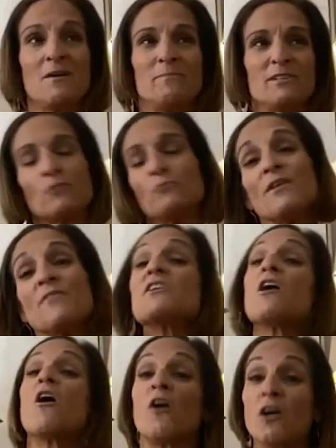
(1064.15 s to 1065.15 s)
but to win
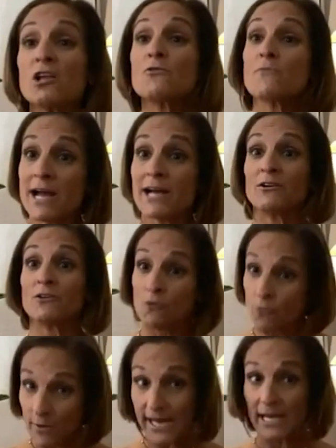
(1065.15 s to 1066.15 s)
the all-around
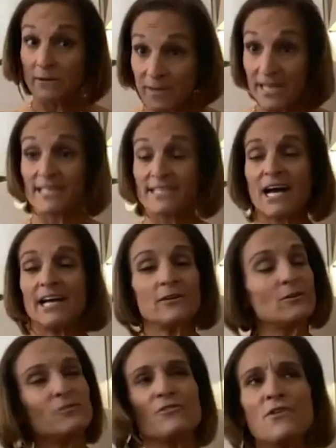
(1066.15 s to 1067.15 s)
Queen Bee
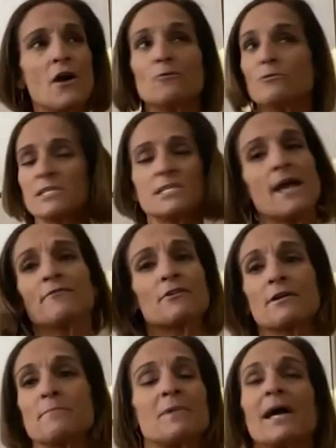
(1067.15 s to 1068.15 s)
title, no, was
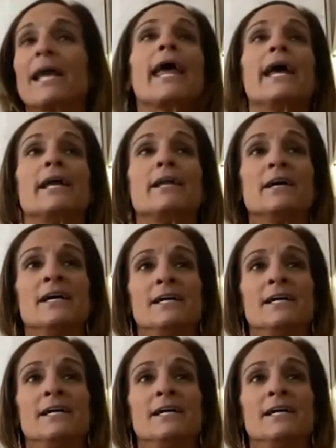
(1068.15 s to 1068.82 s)
never in my head.